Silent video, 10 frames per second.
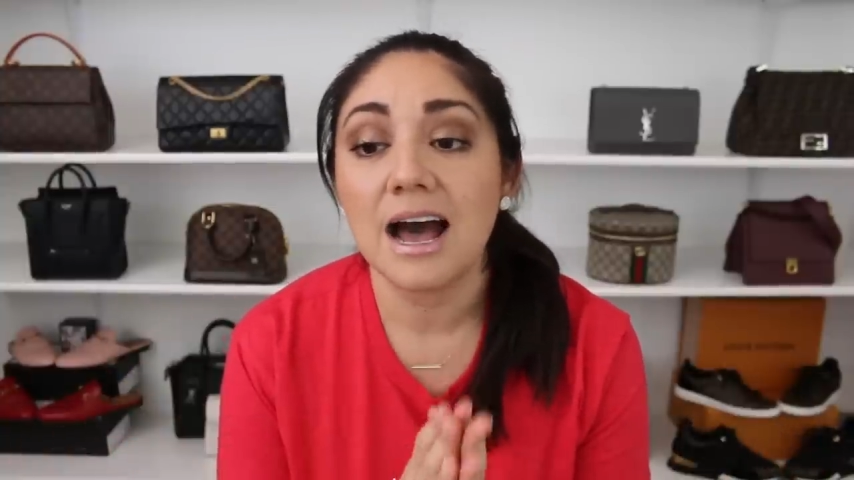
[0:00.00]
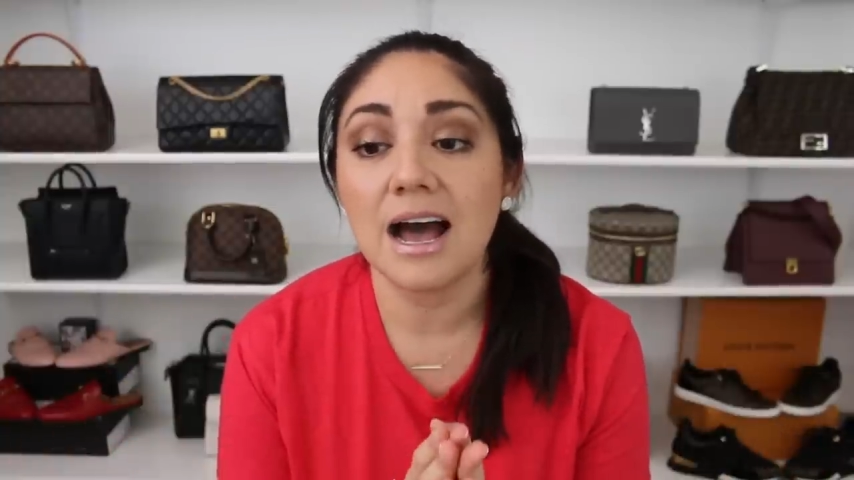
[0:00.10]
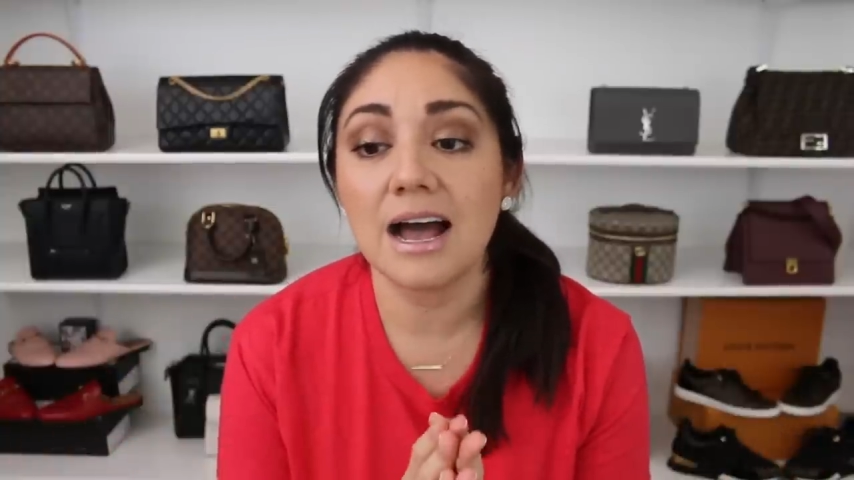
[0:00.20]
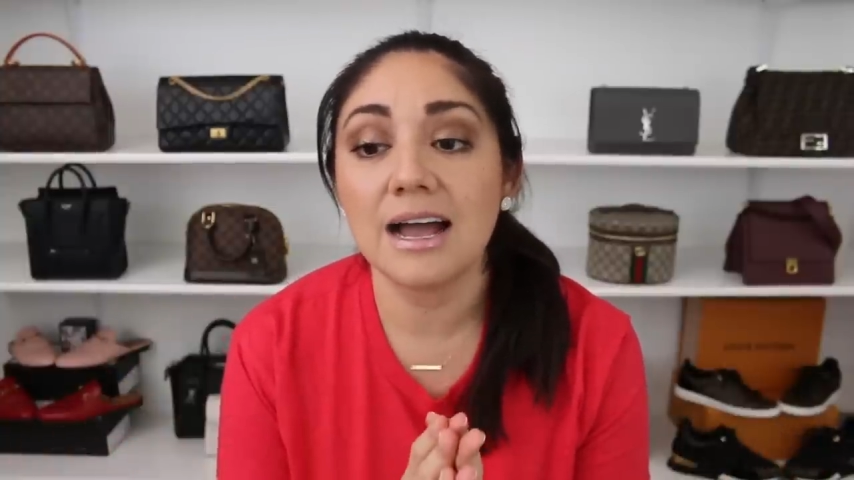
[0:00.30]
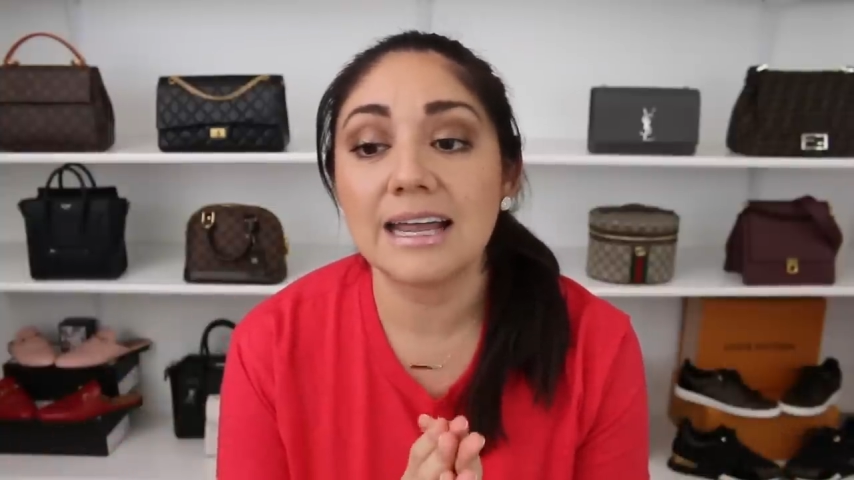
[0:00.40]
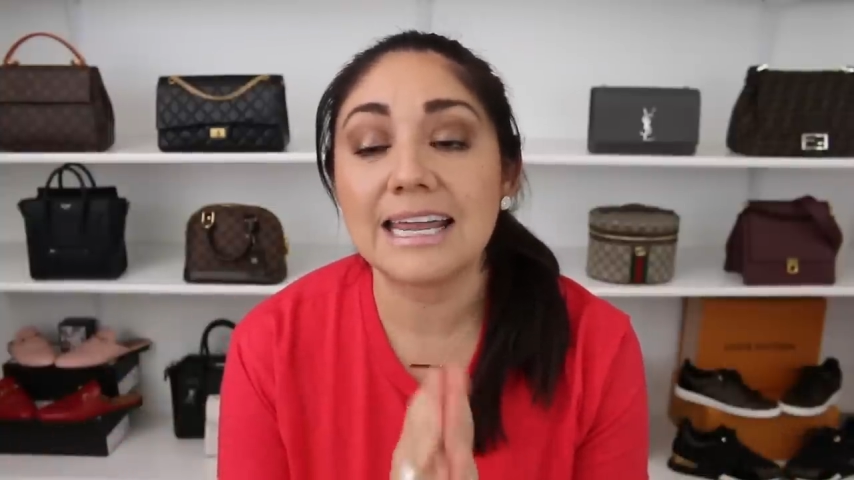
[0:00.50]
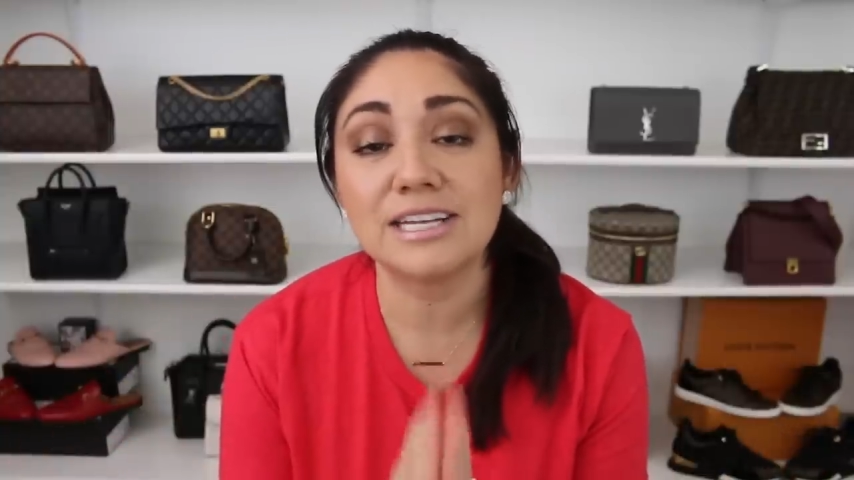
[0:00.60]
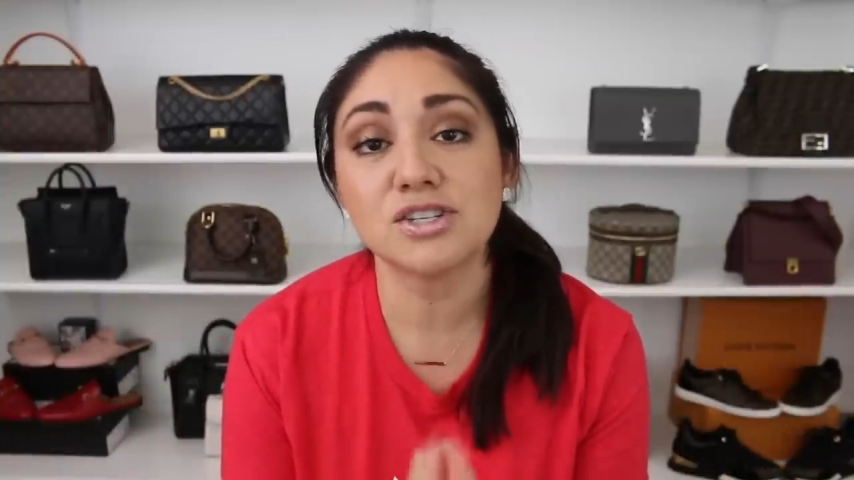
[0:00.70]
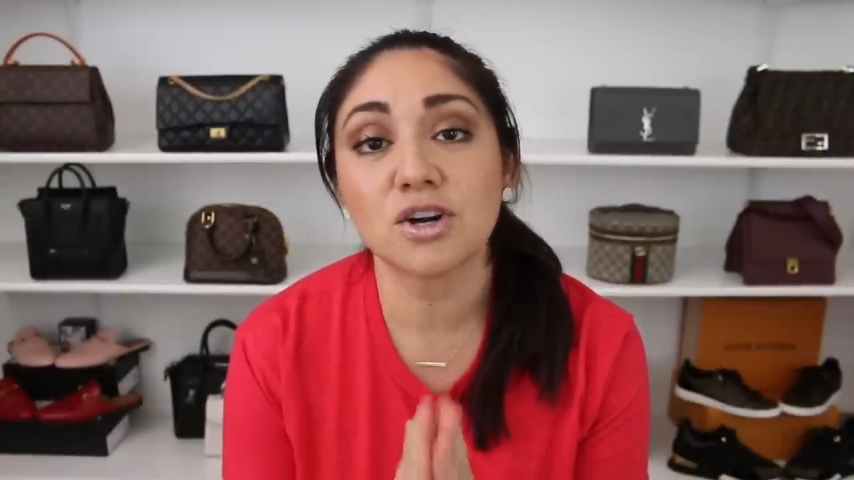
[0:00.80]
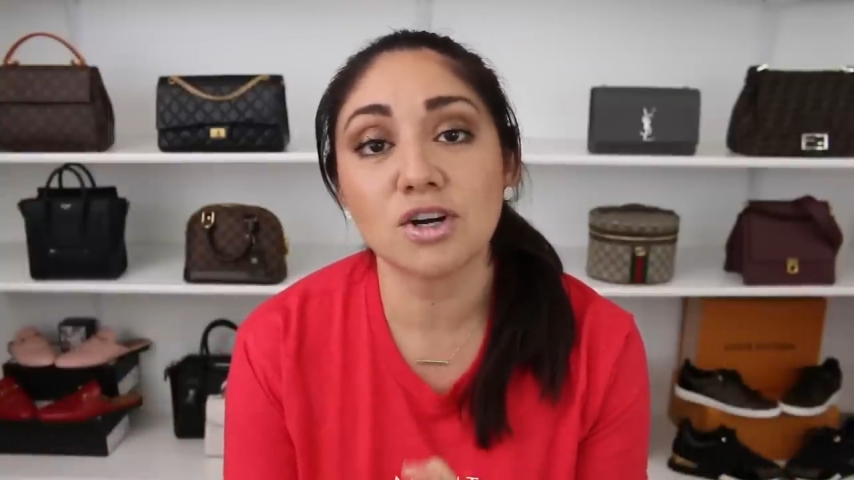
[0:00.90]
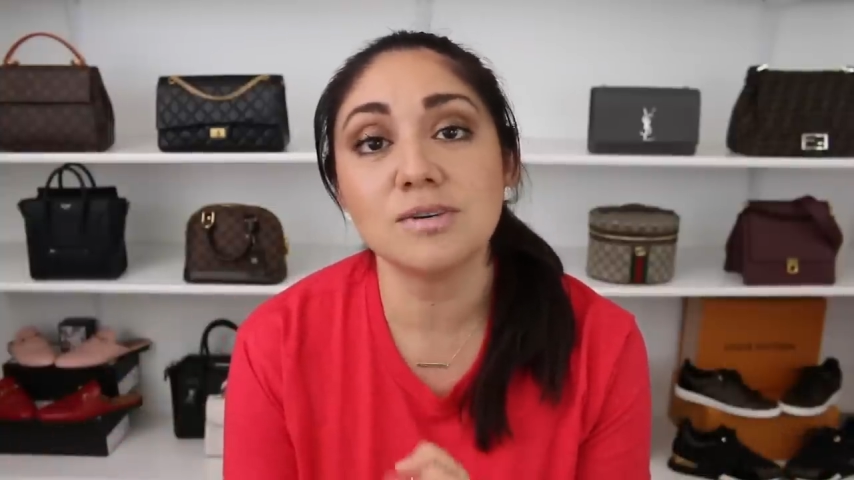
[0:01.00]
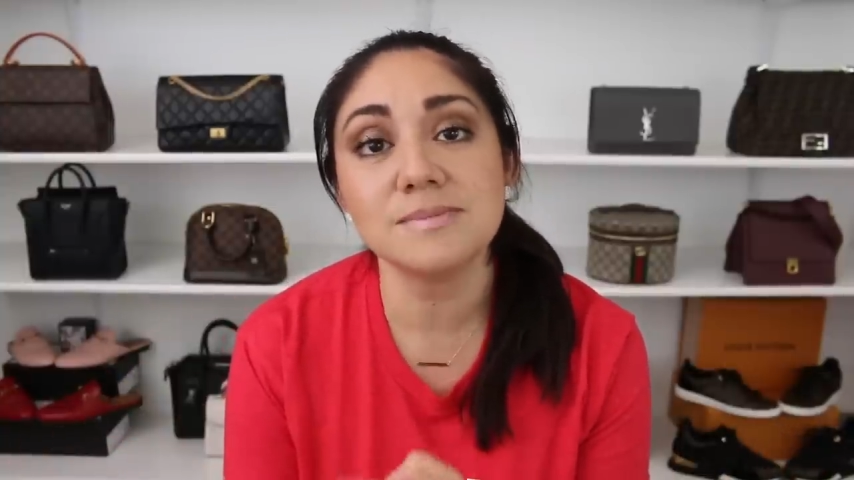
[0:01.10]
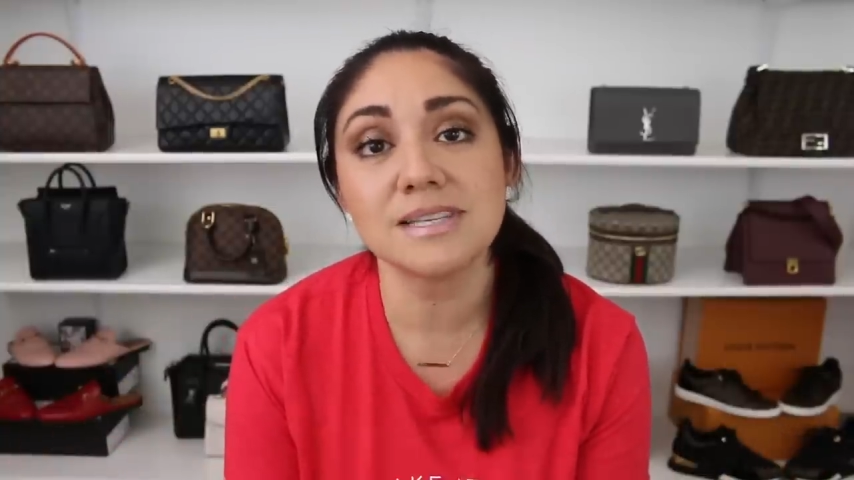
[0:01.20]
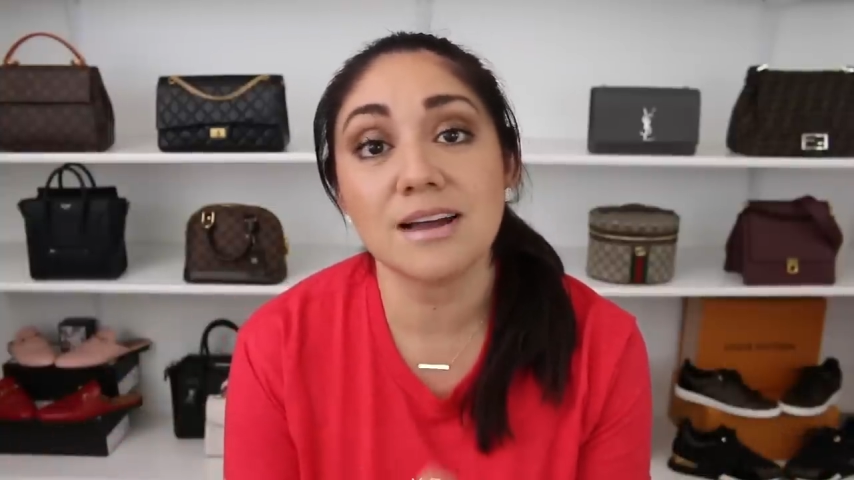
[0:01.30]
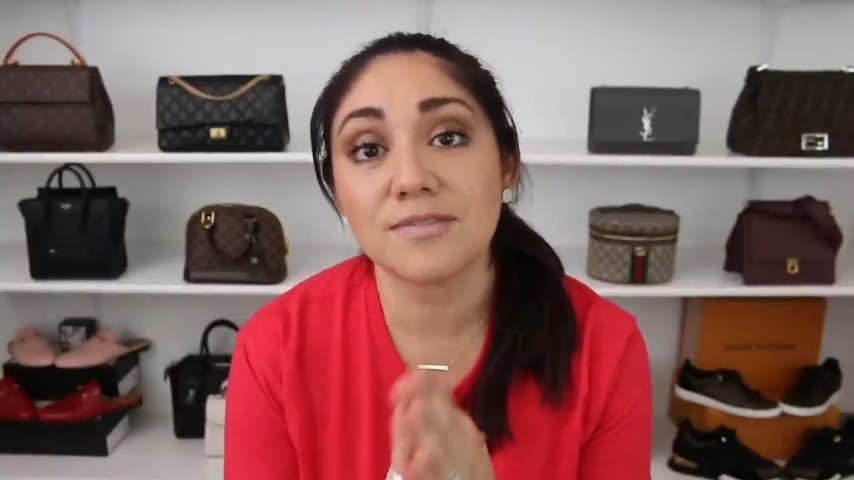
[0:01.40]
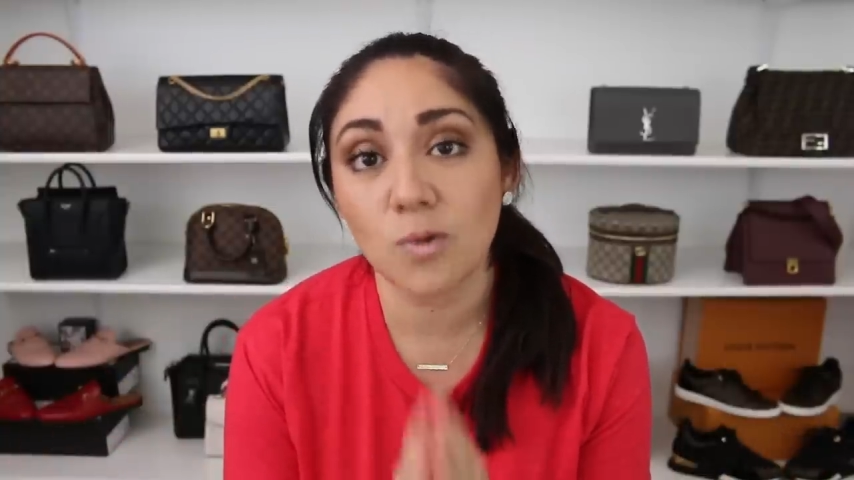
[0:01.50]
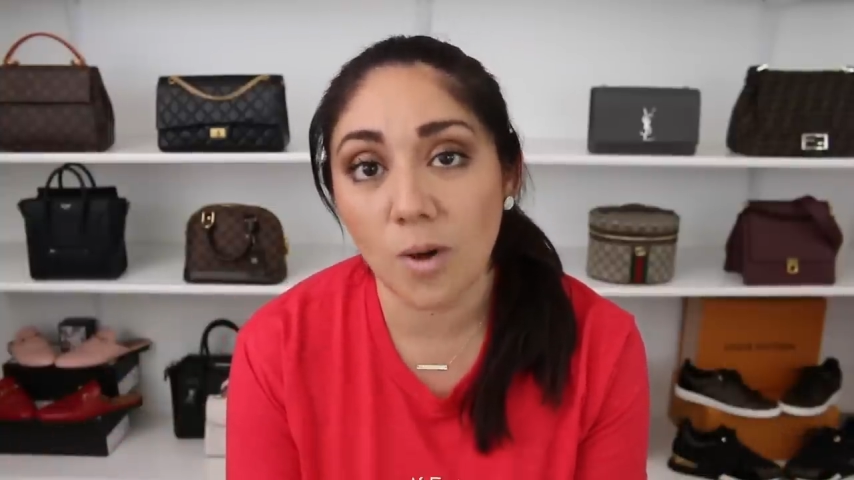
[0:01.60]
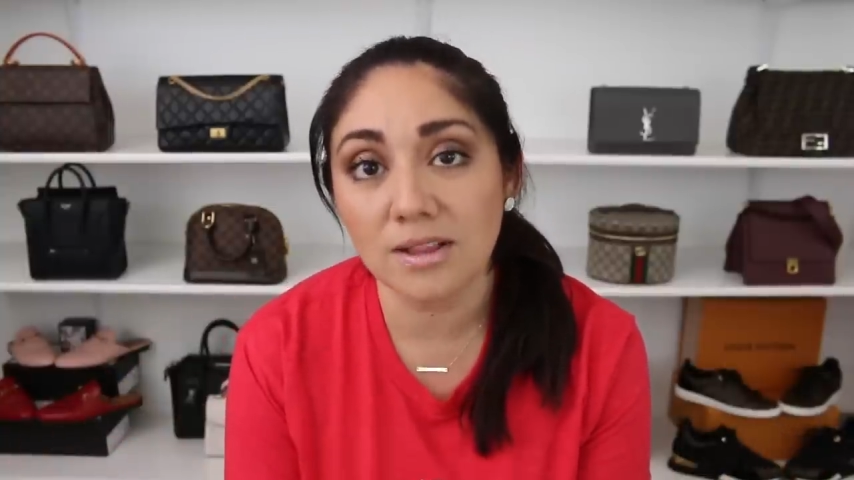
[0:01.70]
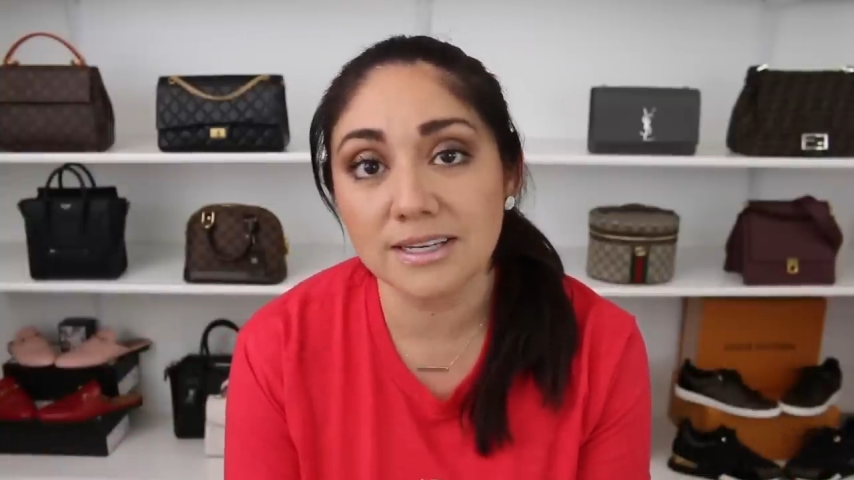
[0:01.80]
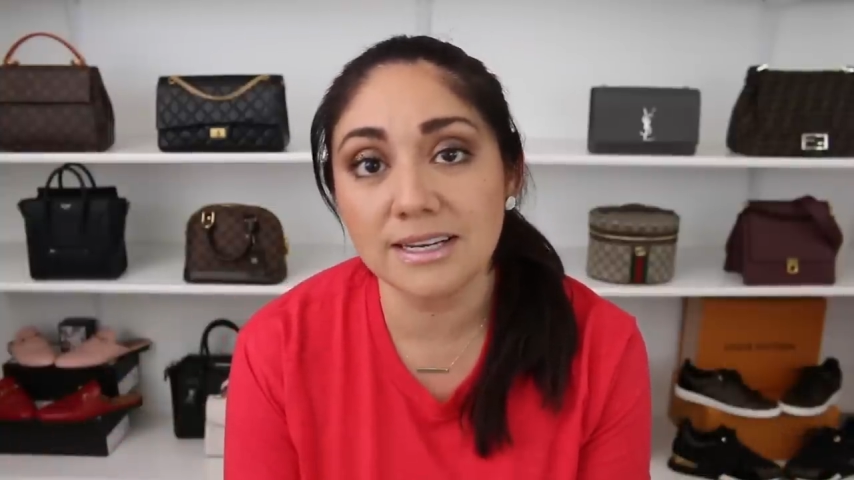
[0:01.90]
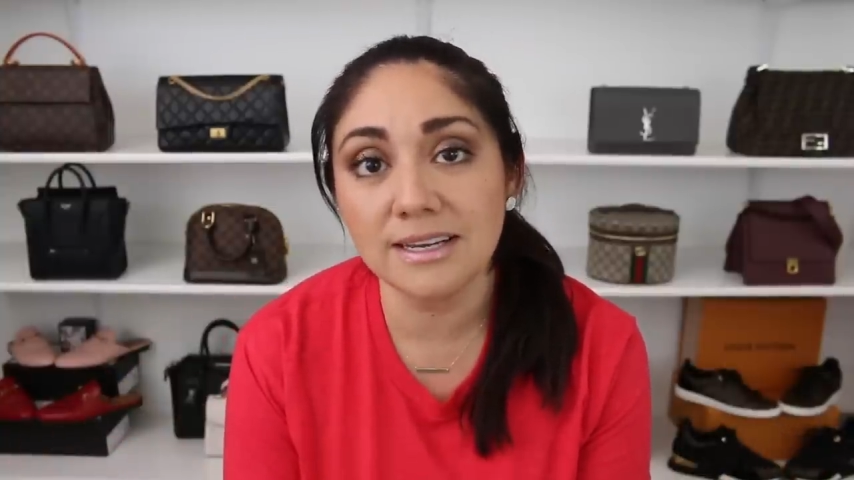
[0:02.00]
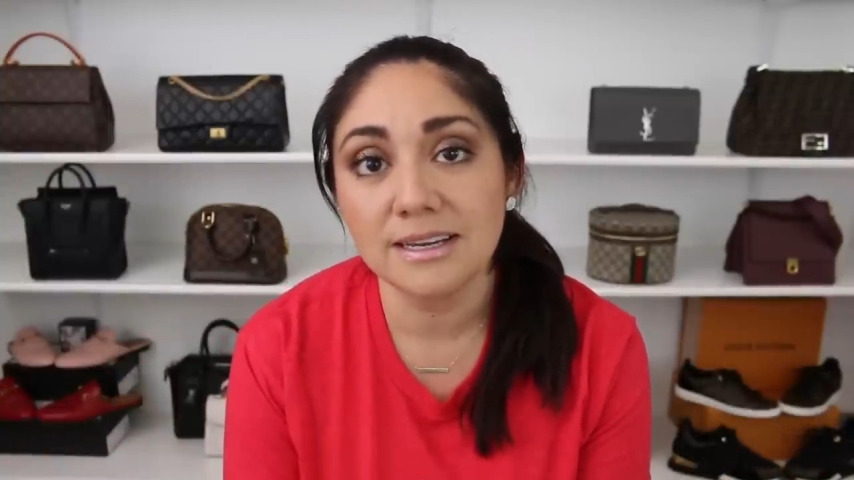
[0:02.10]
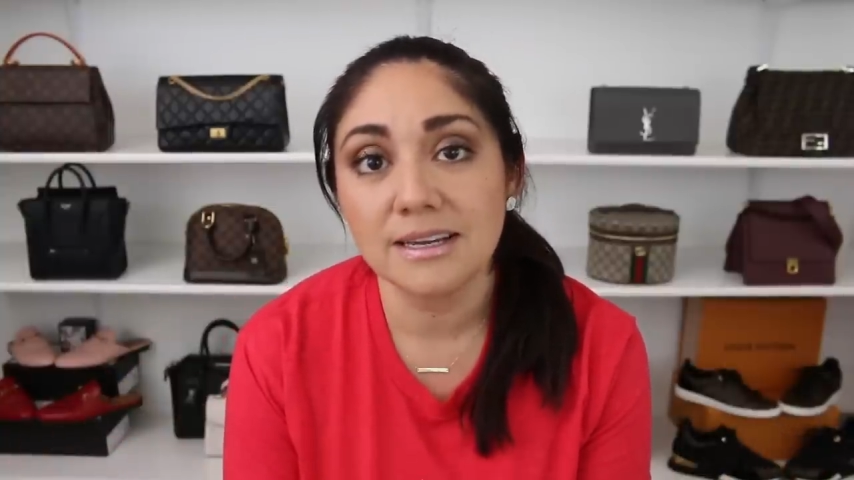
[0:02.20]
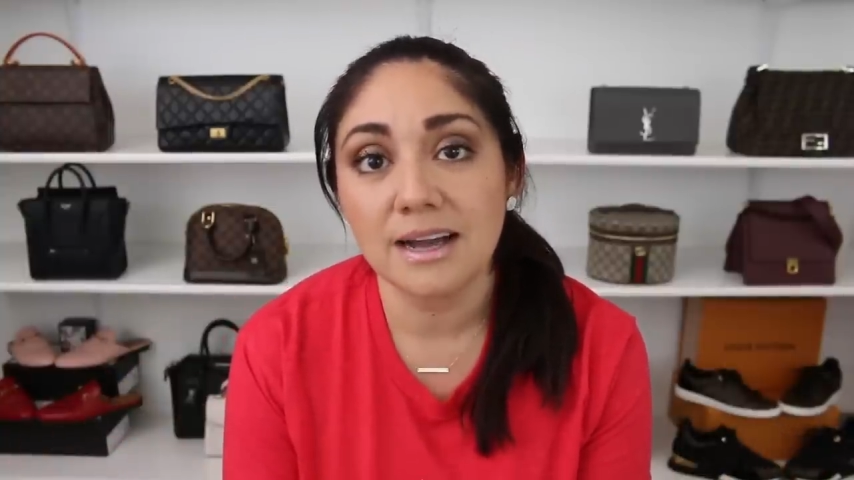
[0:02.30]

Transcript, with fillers: Uh, in terms of quality,